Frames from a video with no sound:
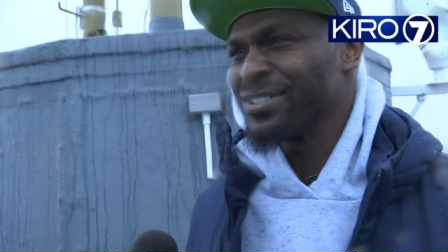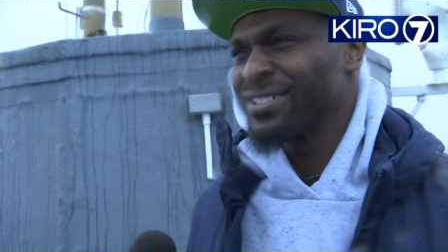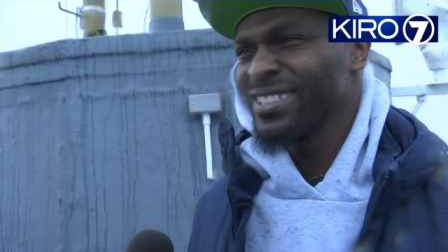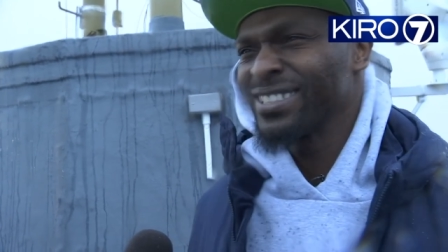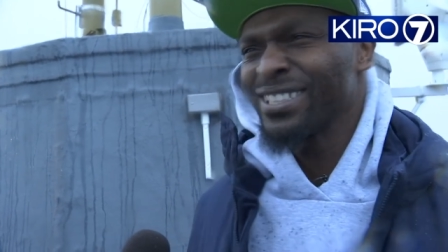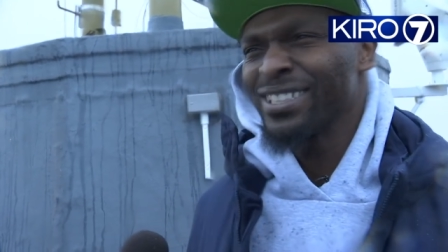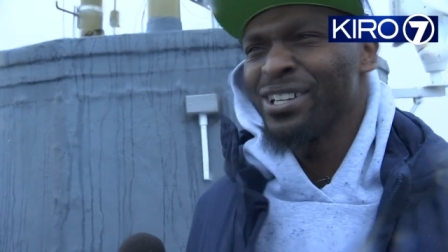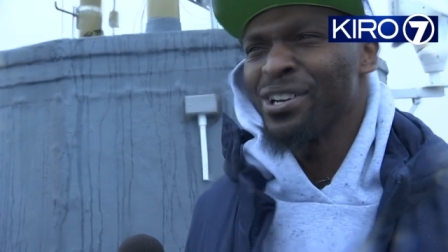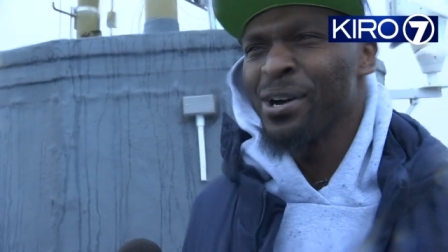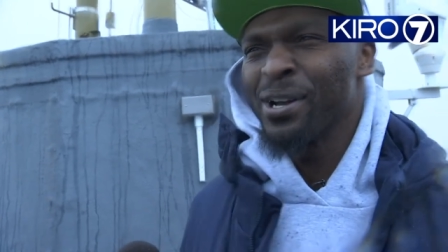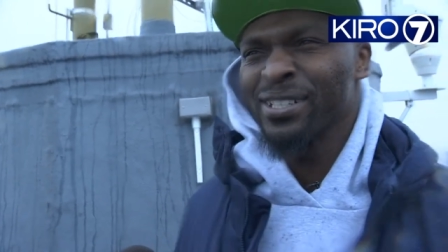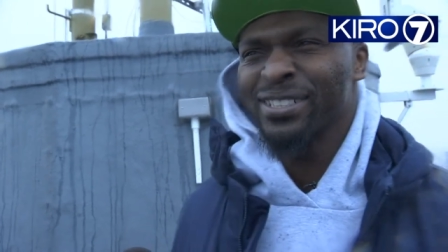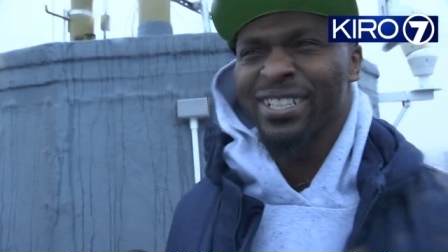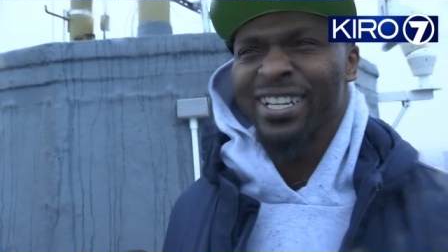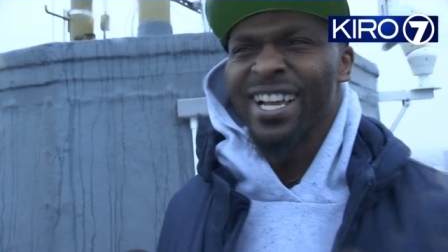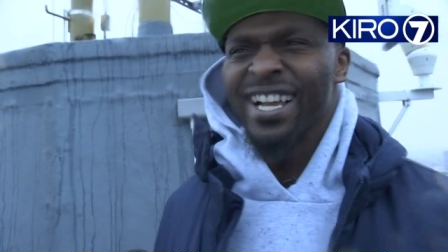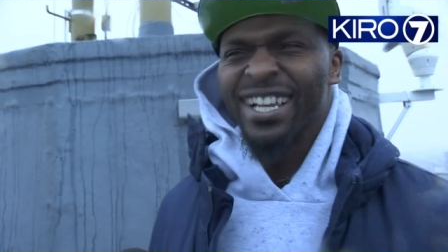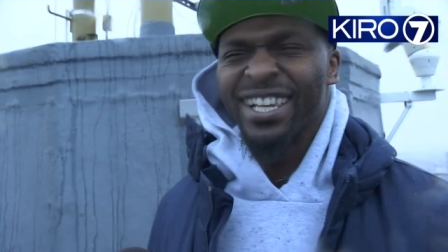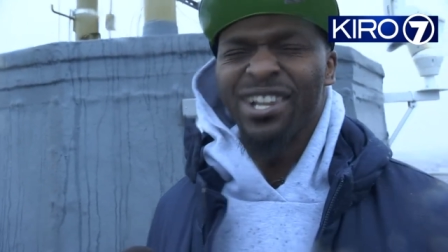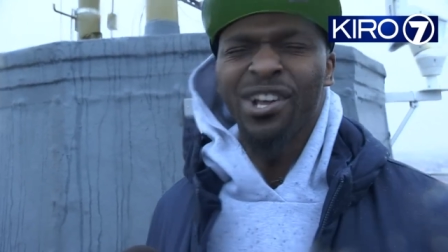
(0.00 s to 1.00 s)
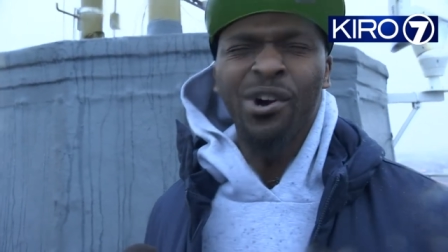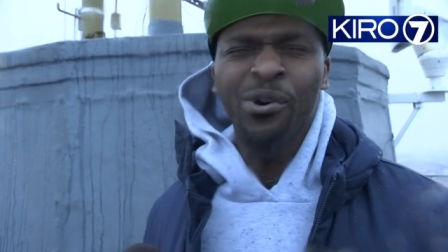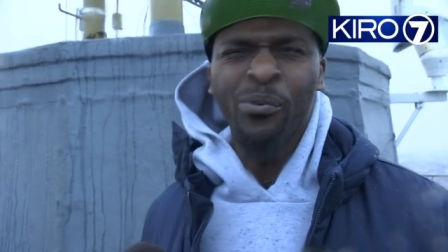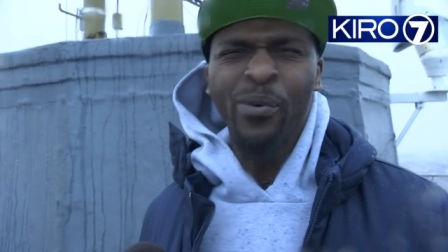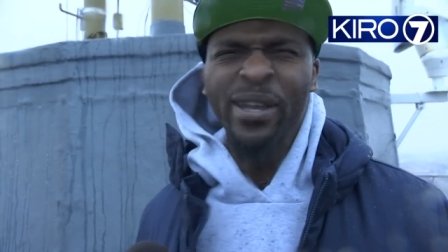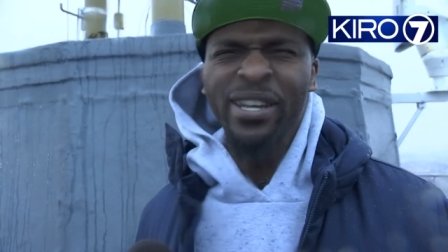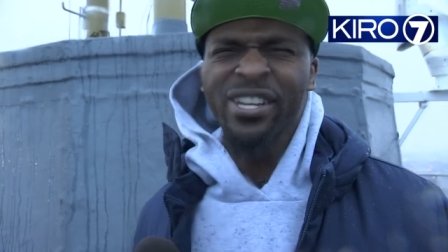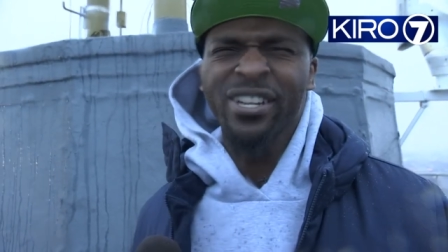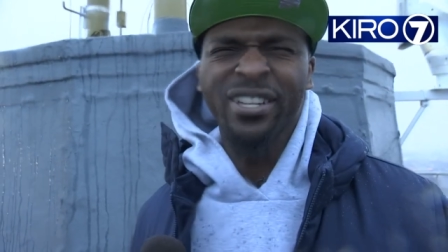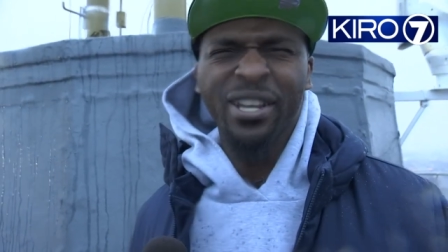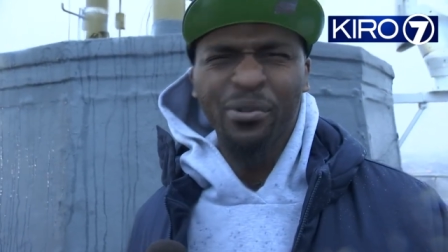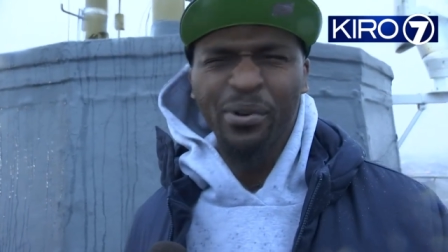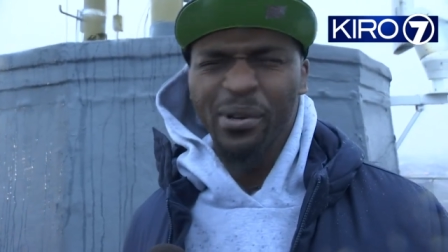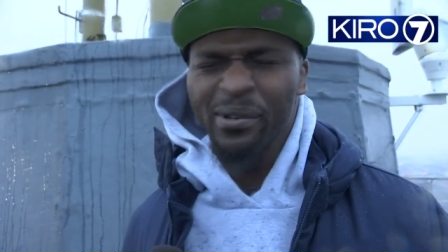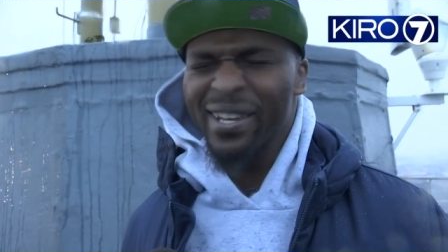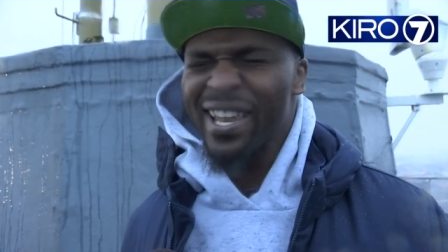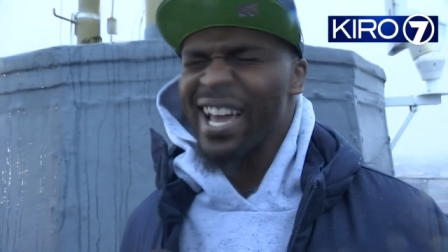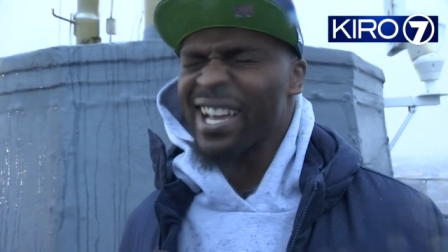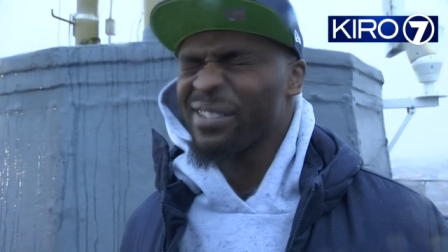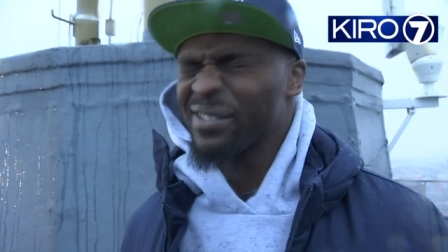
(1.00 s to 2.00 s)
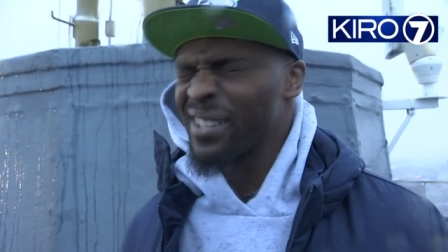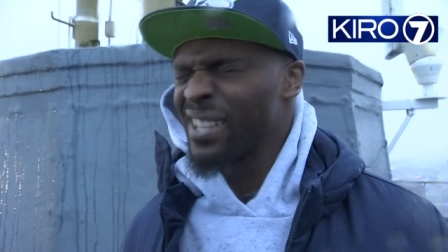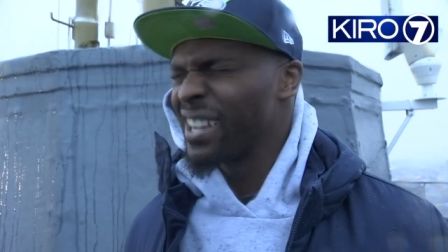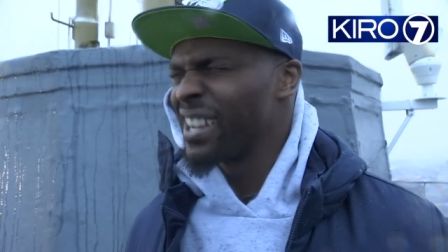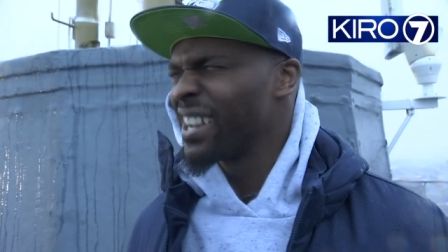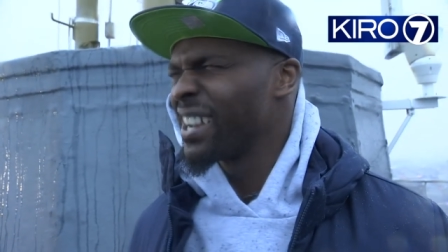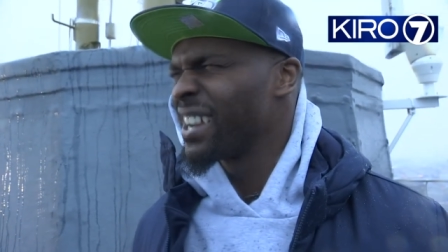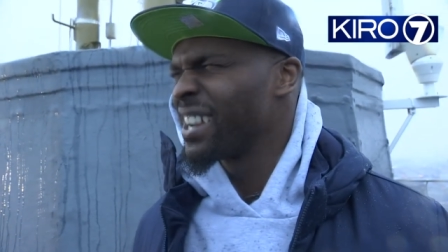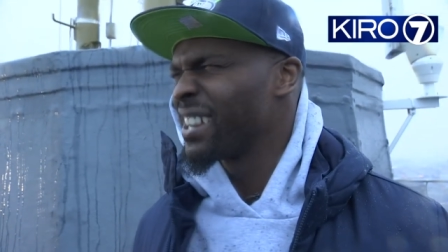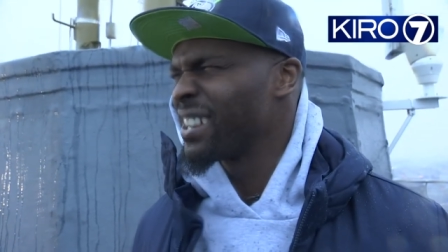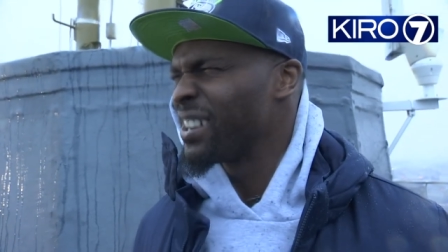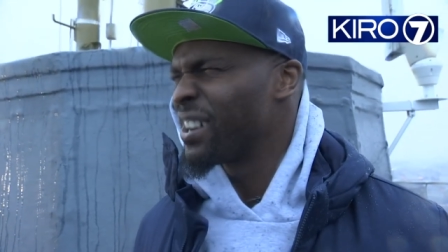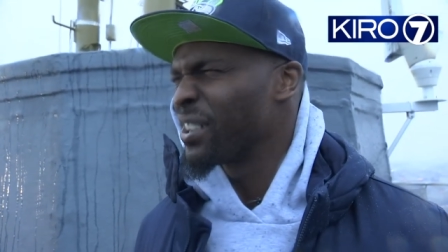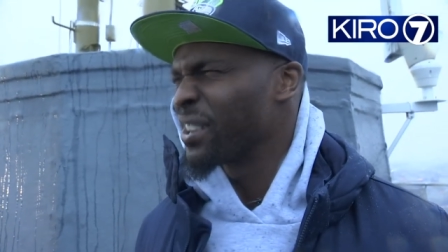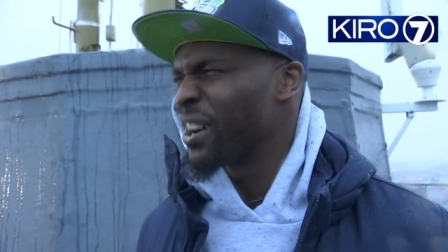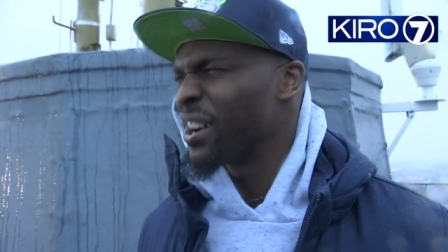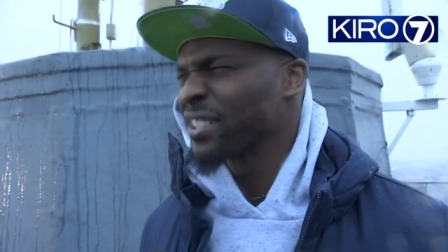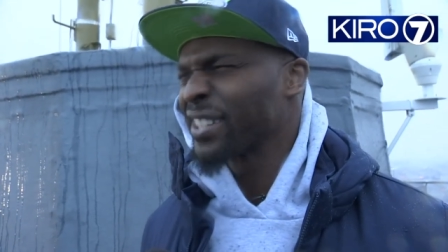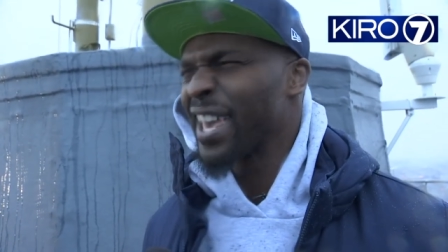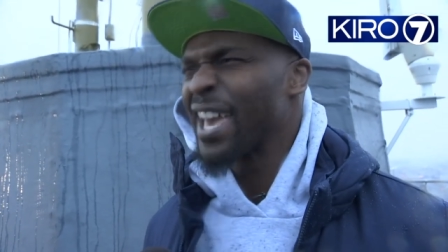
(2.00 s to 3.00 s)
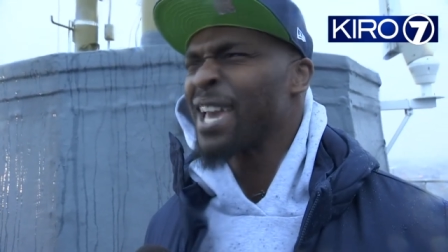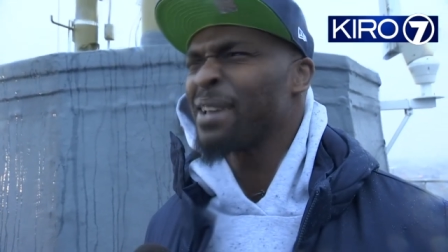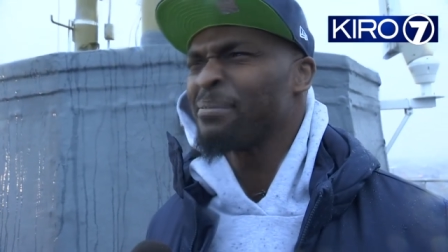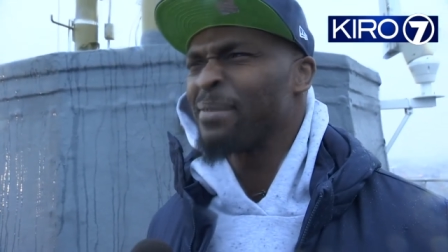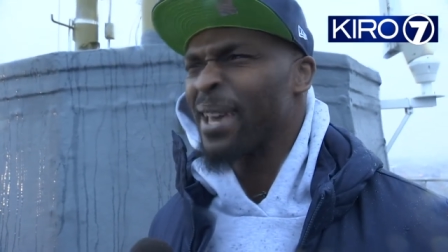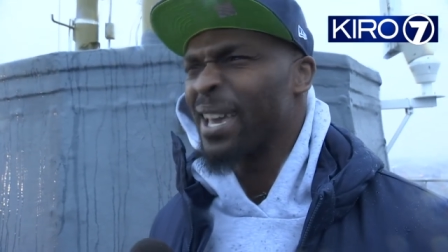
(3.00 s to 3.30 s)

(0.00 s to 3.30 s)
This a little it's a little windier than we would like uh, on, on game